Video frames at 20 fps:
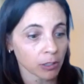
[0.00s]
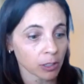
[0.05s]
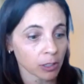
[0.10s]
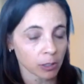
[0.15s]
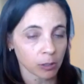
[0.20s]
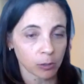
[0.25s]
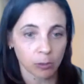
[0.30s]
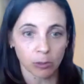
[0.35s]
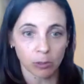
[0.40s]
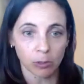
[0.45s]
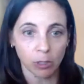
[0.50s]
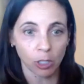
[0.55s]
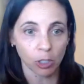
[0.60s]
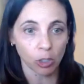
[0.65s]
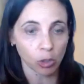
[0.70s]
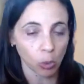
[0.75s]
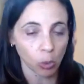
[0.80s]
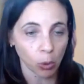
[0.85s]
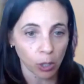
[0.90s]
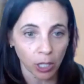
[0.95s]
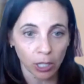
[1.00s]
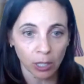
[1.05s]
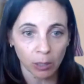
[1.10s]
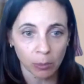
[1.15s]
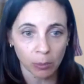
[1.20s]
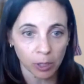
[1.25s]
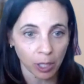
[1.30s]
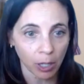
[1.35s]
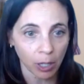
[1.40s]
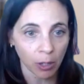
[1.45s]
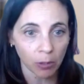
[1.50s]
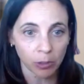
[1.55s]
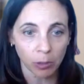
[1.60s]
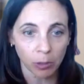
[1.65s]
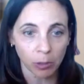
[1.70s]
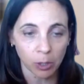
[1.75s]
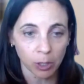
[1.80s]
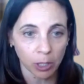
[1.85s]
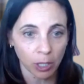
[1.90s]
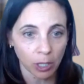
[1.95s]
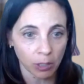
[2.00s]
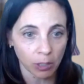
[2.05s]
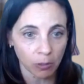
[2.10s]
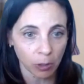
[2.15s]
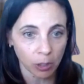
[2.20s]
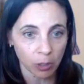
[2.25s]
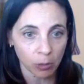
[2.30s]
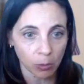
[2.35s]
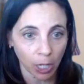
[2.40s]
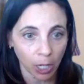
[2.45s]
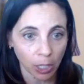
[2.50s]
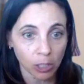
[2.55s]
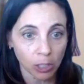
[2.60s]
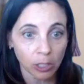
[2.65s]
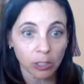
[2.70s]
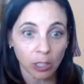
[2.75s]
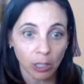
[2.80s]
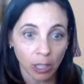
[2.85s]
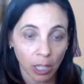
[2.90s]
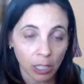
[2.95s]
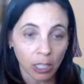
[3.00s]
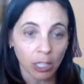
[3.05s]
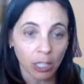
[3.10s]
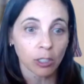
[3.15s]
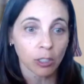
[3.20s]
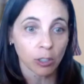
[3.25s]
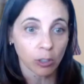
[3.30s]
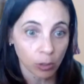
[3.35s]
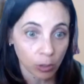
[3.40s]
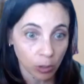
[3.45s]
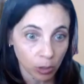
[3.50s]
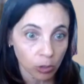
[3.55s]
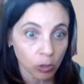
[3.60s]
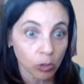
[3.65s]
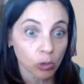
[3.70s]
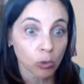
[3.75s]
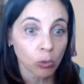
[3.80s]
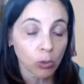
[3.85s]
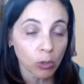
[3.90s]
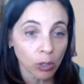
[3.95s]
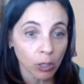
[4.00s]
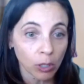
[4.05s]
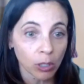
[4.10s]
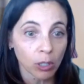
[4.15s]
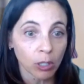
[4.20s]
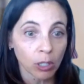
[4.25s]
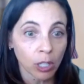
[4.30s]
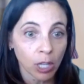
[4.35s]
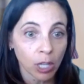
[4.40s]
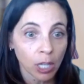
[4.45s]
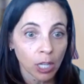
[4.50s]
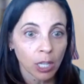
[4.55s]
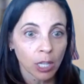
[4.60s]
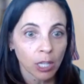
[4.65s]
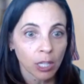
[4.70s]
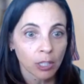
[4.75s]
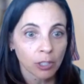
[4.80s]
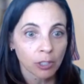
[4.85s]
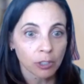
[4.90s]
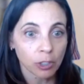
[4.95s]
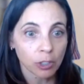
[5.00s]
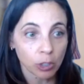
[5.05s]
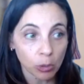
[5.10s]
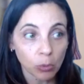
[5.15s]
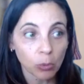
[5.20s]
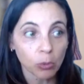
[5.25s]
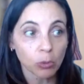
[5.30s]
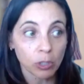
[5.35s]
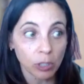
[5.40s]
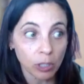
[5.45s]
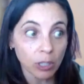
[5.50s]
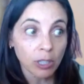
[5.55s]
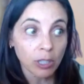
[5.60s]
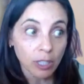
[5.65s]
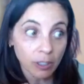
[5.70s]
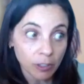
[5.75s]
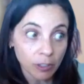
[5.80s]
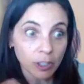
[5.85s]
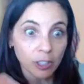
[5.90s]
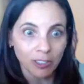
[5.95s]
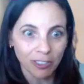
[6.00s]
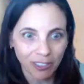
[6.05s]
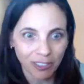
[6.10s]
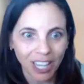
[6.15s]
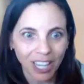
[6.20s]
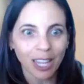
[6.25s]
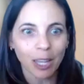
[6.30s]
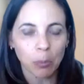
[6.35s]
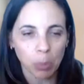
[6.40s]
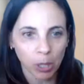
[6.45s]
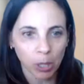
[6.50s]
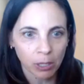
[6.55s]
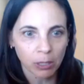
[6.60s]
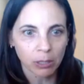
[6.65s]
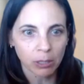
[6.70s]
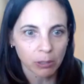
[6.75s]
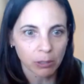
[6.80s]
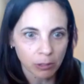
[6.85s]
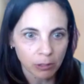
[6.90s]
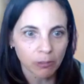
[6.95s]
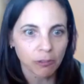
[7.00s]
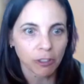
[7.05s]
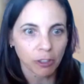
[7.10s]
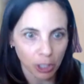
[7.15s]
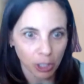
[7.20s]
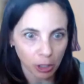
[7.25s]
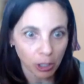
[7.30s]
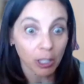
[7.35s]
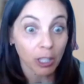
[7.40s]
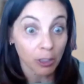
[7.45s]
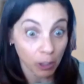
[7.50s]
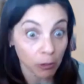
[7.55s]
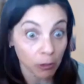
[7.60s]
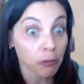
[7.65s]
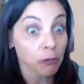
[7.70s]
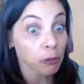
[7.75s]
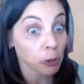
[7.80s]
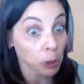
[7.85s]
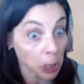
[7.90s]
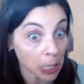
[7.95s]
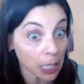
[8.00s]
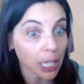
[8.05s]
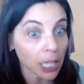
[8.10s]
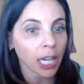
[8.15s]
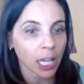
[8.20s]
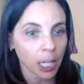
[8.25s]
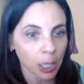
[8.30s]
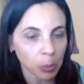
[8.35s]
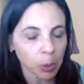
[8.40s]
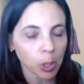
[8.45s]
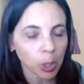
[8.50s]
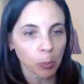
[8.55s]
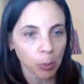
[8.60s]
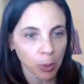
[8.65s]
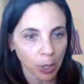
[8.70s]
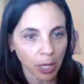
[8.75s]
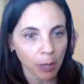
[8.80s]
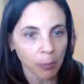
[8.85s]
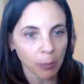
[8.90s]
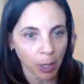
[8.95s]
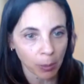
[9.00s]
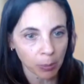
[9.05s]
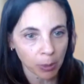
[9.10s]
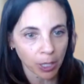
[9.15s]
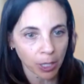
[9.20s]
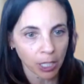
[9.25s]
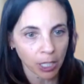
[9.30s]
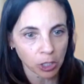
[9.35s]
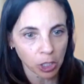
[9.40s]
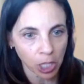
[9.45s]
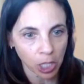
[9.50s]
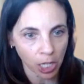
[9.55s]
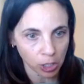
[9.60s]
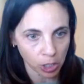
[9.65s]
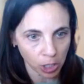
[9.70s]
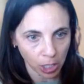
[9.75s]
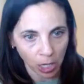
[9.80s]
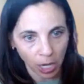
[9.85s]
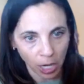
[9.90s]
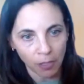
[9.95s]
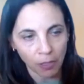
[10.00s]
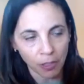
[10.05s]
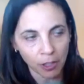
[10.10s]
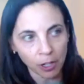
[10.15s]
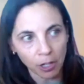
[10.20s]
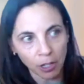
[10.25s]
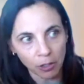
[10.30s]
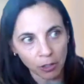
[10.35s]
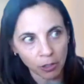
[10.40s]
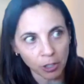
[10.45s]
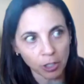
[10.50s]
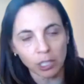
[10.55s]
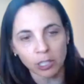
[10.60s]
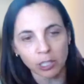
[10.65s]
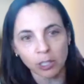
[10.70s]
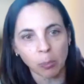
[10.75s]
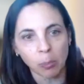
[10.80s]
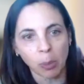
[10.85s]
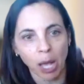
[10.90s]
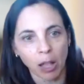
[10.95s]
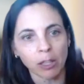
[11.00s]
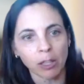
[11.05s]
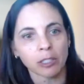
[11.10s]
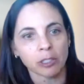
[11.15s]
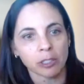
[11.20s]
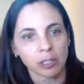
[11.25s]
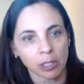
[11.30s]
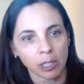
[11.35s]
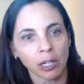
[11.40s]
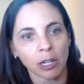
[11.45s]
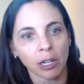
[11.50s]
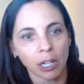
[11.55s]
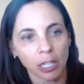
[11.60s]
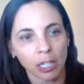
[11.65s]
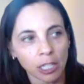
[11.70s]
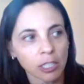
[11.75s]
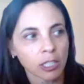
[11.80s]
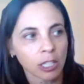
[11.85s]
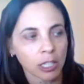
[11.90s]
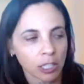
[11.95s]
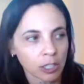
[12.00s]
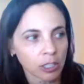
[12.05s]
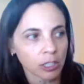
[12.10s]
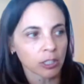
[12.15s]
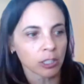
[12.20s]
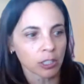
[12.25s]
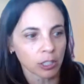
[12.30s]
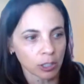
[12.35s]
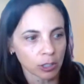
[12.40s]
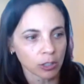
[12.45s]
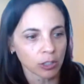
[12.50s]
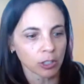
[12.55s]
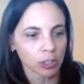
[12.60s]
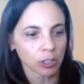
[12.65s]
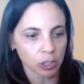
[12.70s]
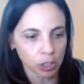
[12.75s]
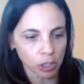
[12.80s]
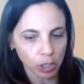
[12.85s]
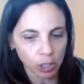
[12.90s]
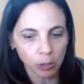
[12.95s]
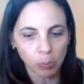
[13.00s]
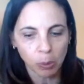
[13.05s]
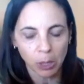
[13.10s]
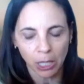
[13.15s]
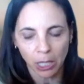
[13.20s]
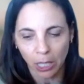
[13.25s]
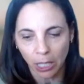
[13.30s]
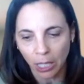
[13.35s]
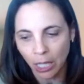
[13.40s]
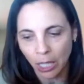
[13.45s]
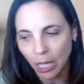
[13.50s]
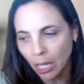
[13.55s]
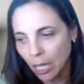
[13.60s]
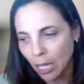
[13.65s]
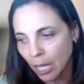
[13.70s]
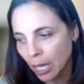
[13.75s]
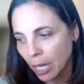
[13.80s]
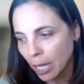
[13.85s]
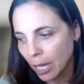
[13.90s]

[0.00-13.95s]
they're just contorting themselves a million different directions and they need the school to deliver FAPE, the free and appropriate public education. And there is a balance there. And there should be